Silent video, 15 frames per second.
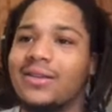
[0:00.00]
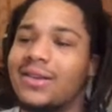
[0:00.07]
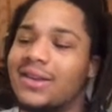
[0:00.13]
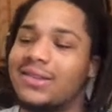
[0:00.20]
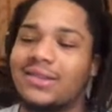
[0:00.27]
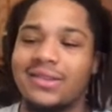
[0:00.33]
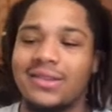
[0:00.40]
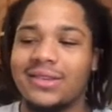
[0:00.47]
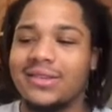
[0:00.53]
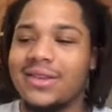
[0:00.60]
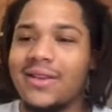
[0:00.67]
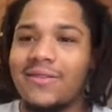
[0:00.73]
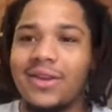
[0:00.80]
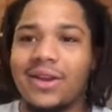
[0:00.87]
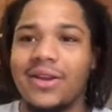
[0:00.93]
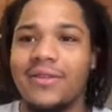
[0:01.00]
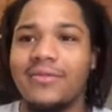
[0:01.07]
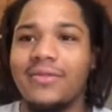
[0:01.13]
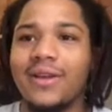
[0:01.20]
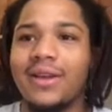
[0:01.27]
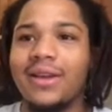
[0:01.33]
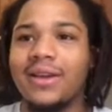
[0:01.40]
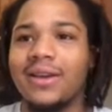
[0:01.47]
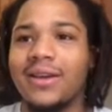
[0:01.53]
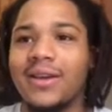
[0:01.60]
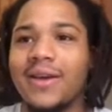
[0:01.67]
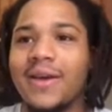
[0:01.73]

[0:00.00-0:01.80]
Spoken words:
that's never a good feeling.